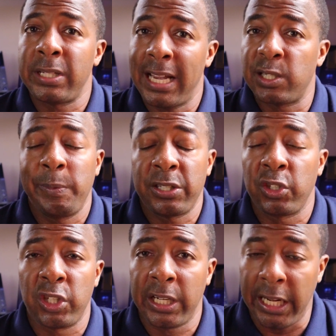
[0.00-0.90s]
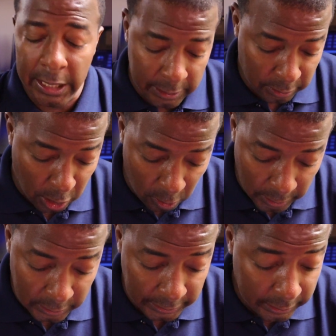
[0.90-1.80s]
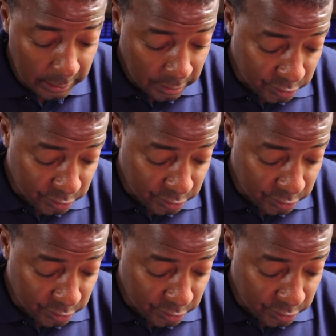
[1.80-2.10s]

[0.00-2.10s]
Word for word: text messaging in it currently.